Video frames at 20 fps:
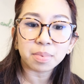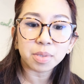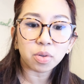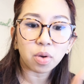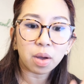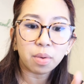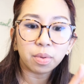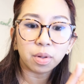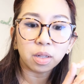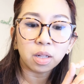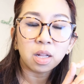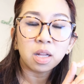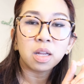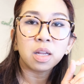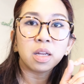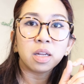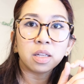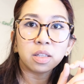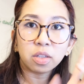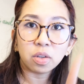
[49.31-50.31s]
So I will
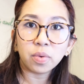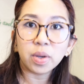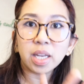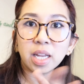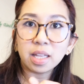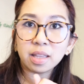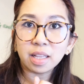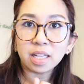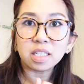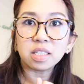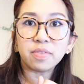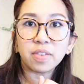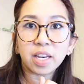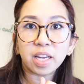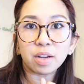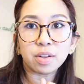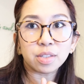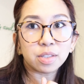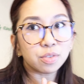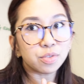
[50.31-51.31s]
do it in this
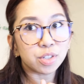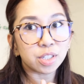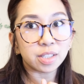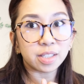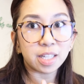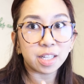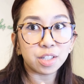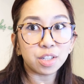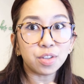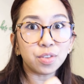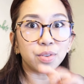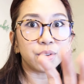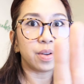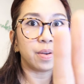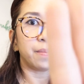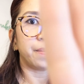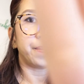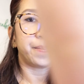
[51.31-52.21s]
video, so just stay tuned.